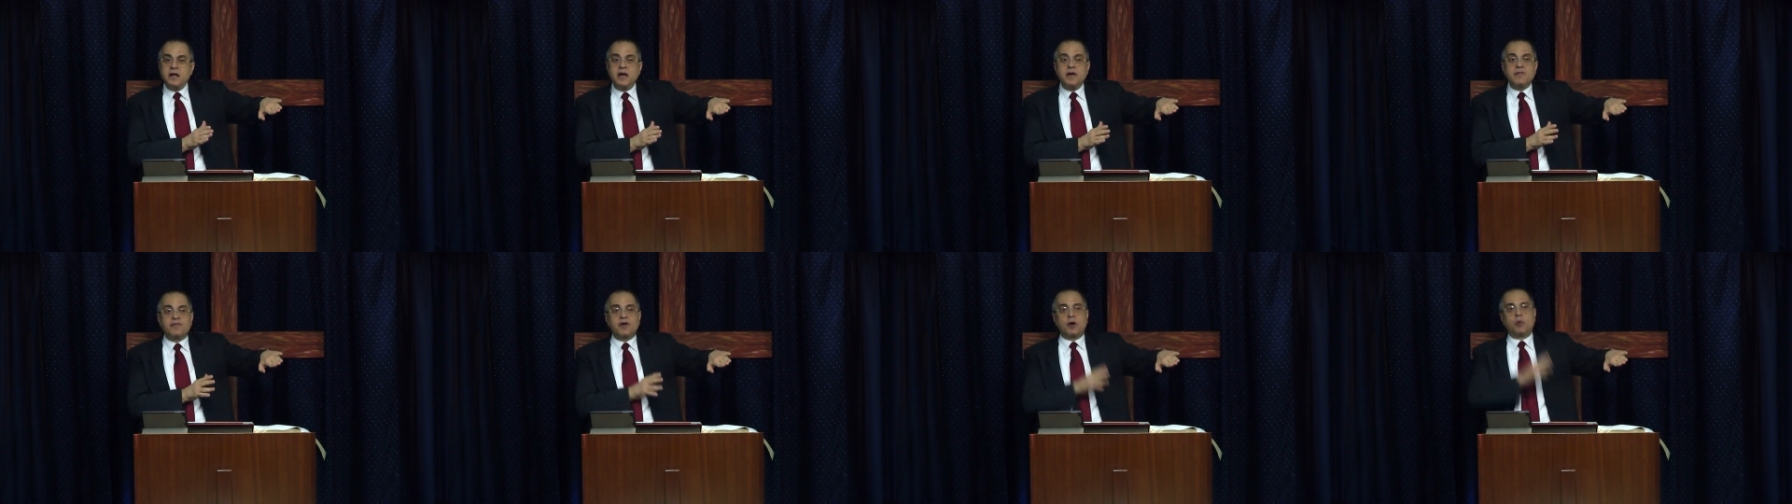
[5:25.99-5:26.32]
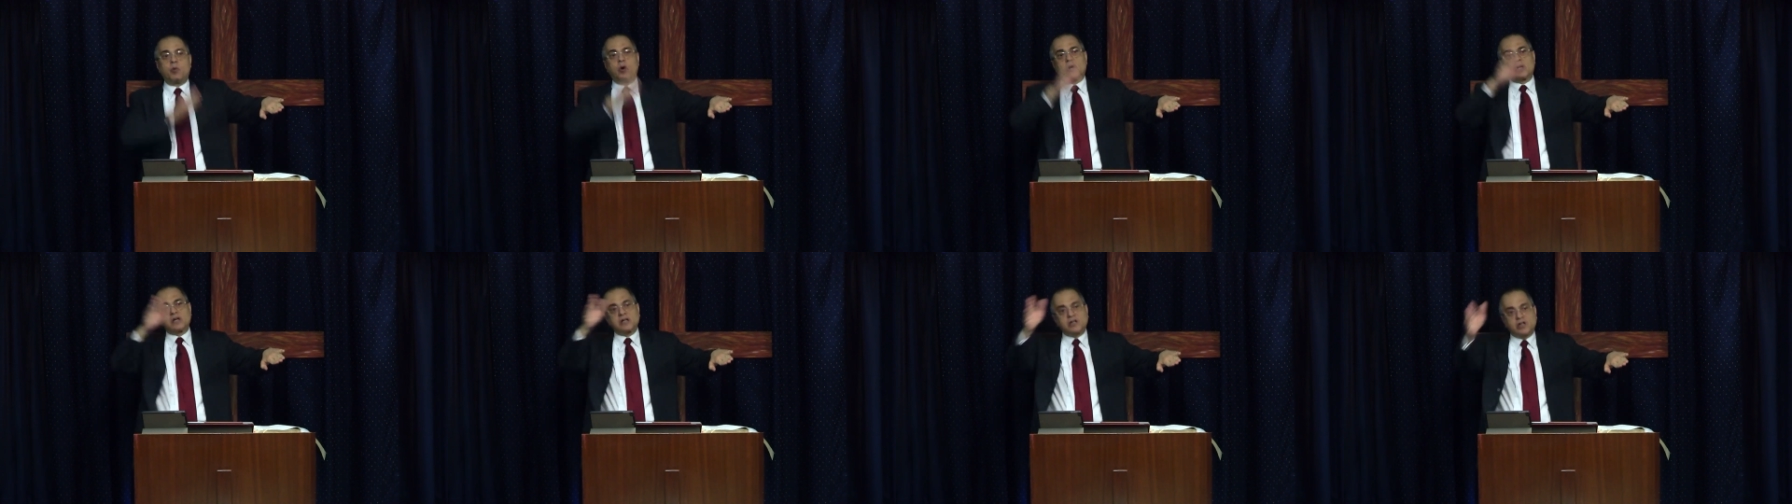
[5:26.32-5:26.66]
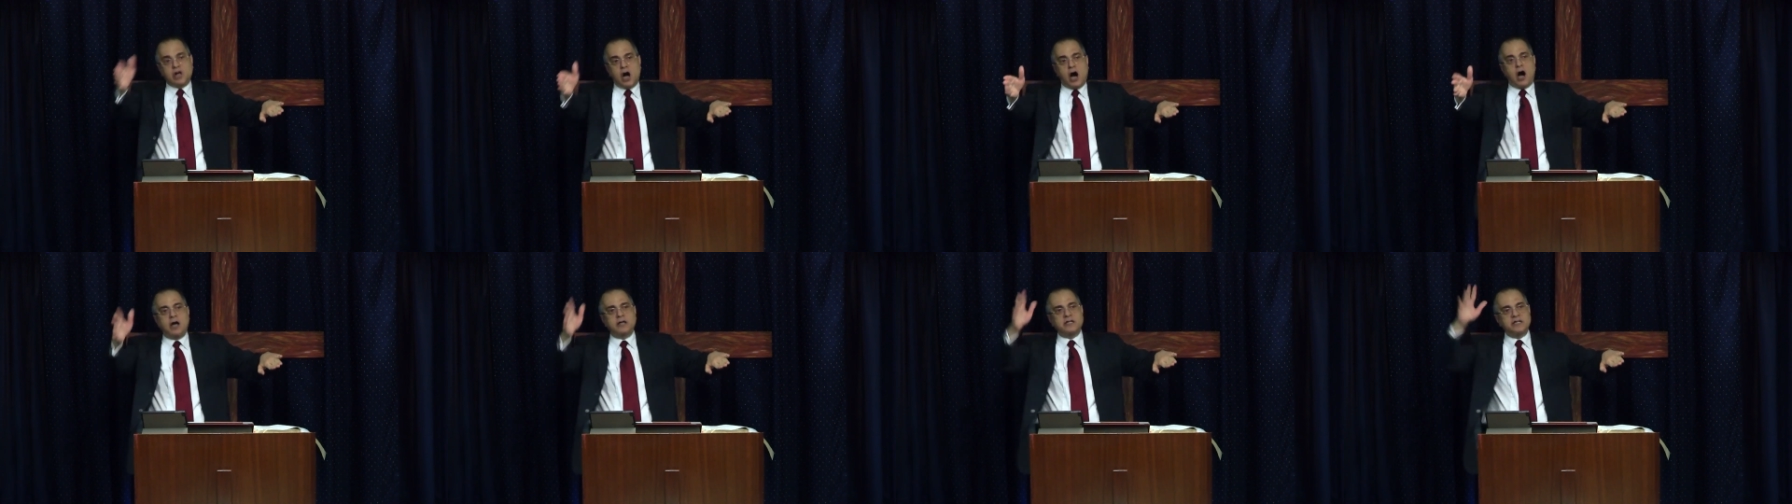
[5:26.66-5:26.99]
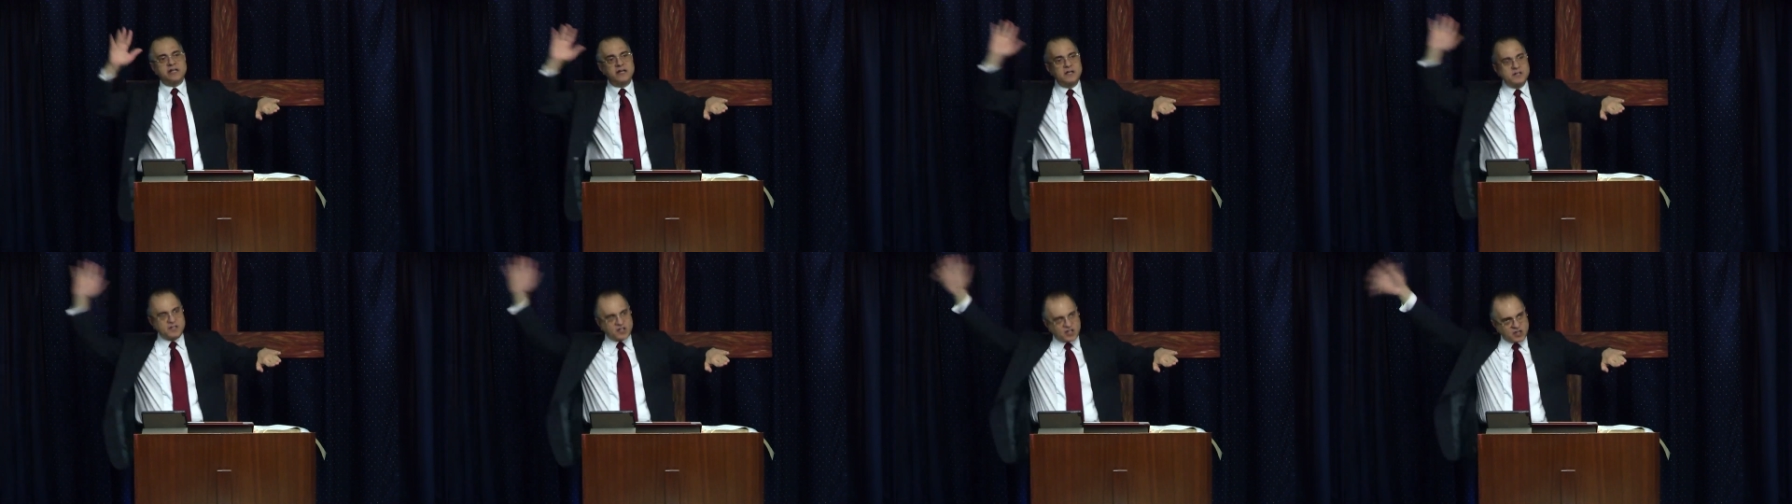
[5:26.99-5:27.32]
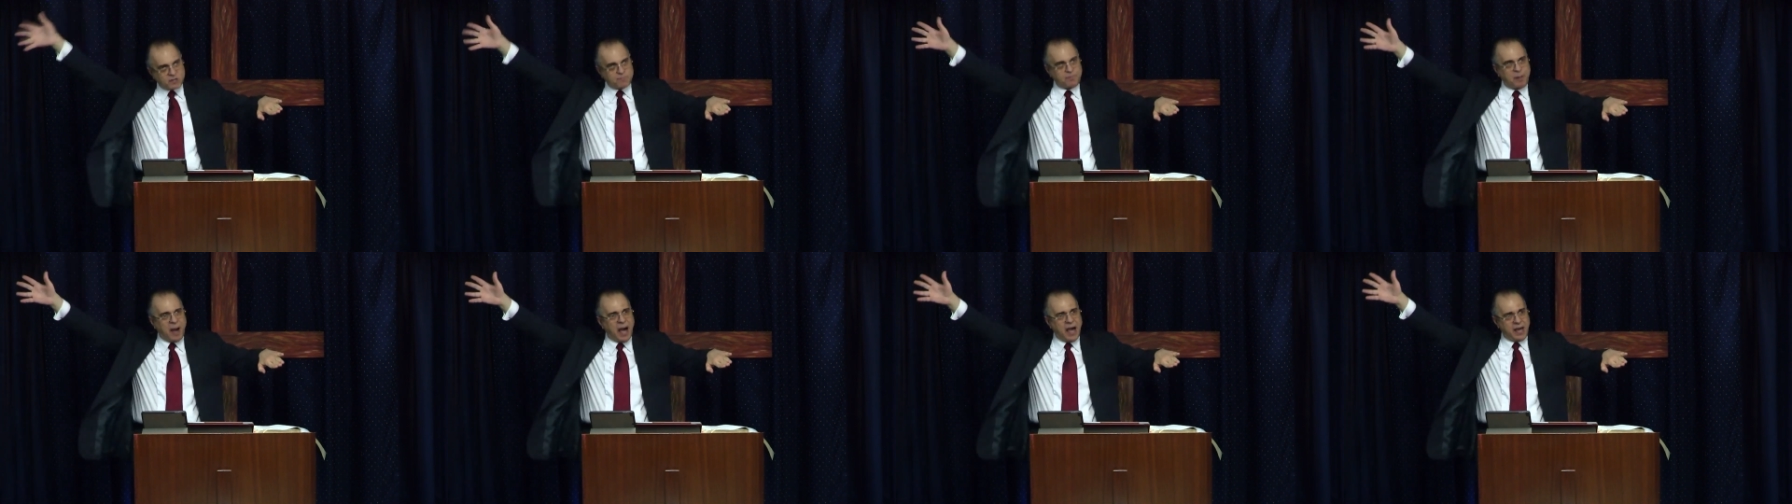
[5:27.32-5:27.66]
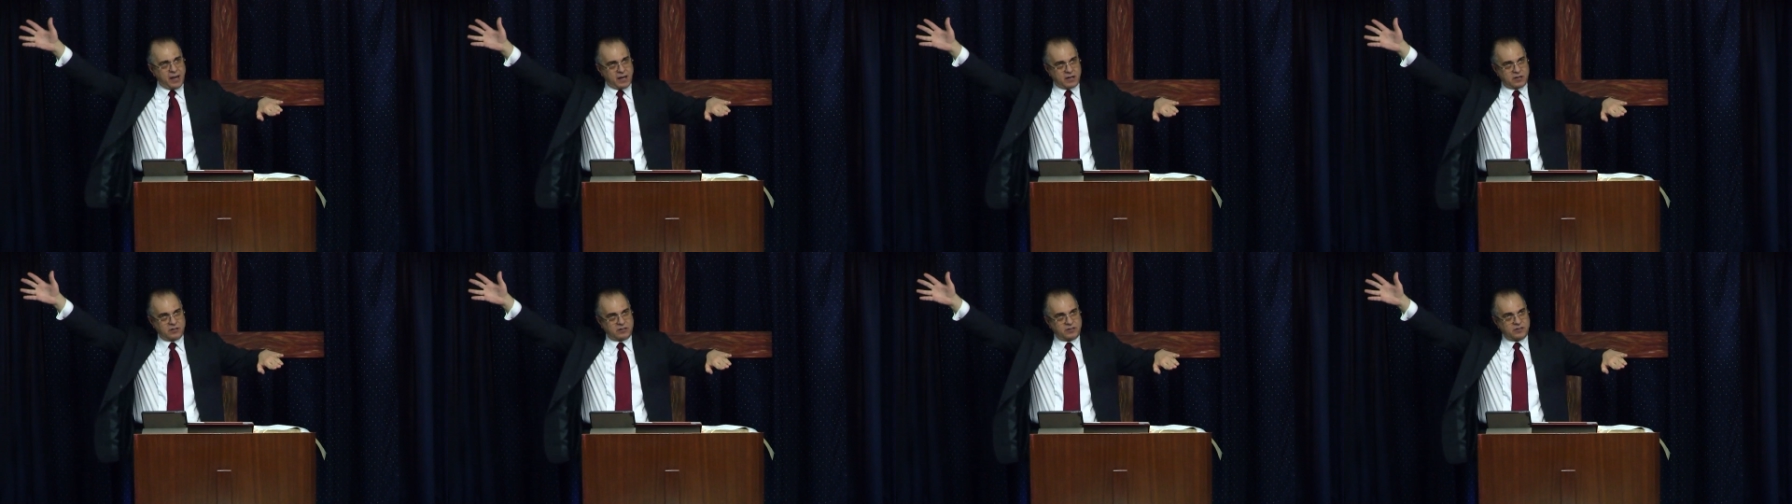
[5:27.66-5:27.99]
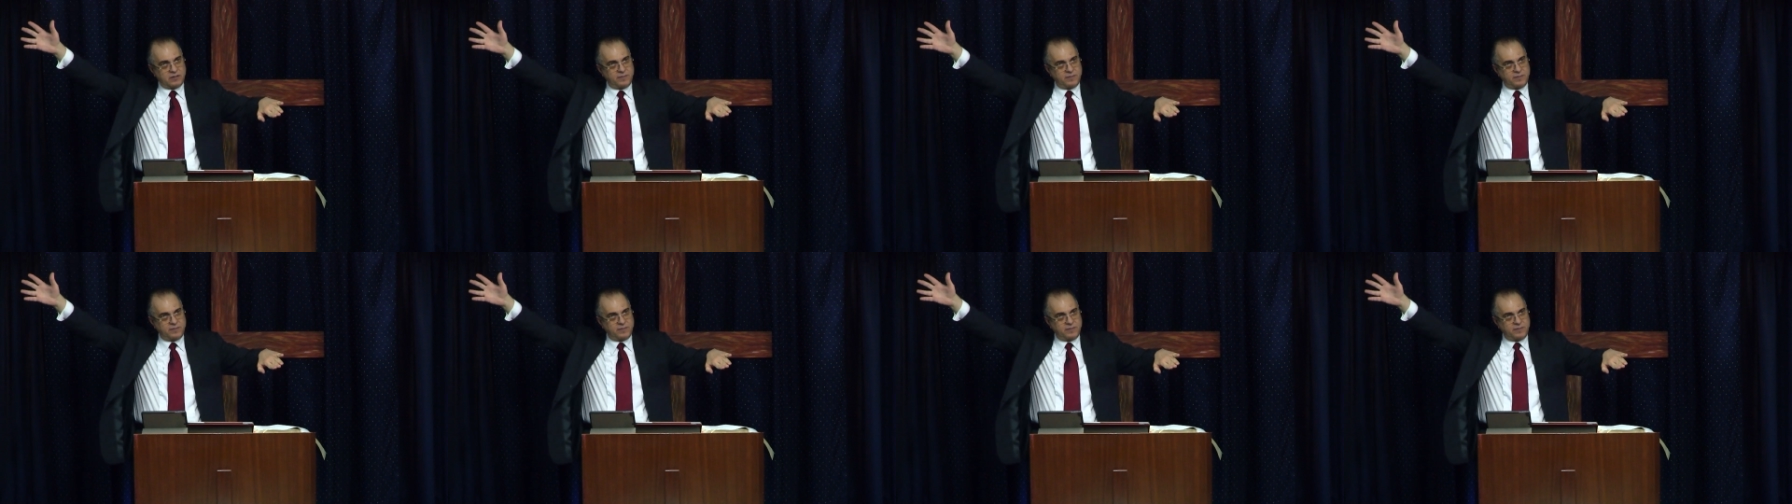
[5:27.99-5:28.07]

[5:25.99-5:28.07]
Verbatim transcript: they were God inspired.